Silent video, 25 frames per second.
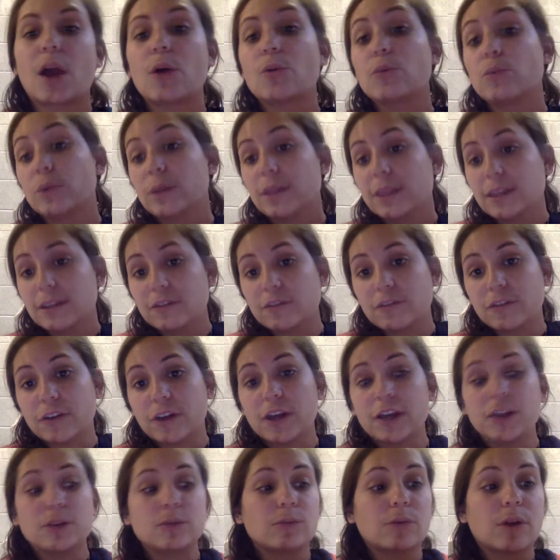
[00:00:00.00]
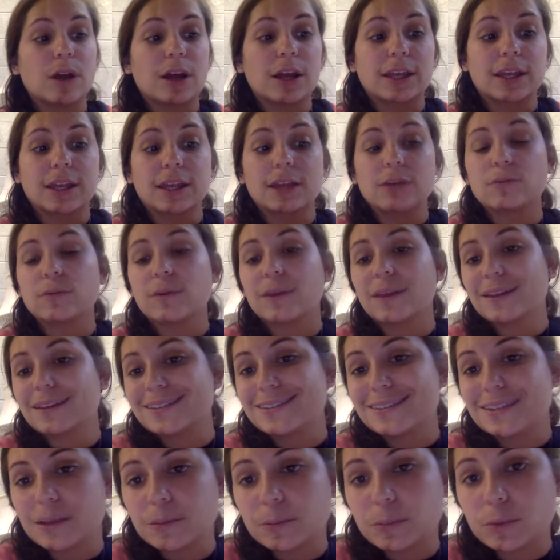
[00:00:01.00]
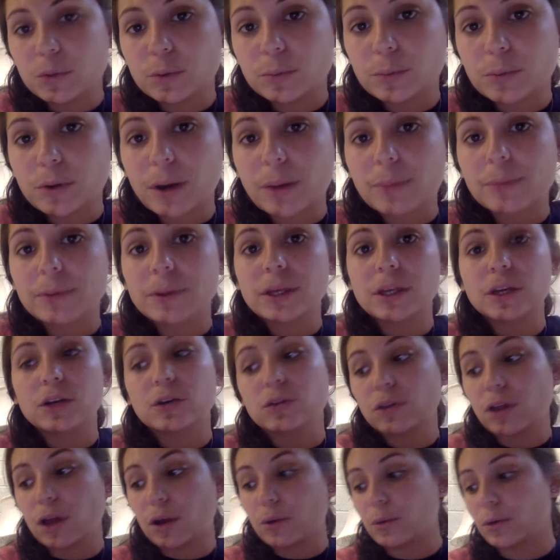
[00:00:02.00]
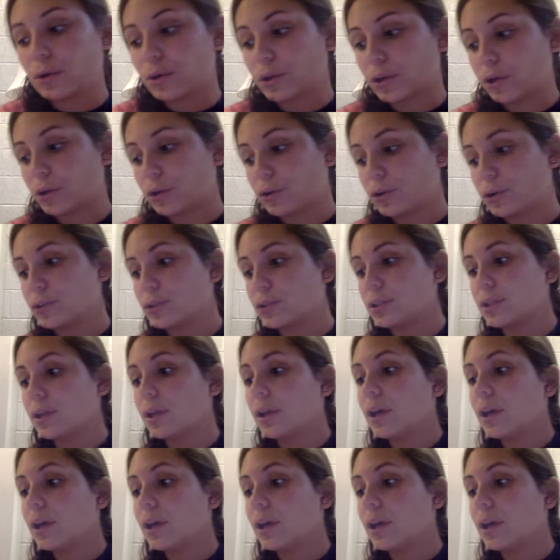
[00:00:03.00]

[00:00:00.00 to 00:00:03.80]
Really fun. Again, really simple, probably your lower learners,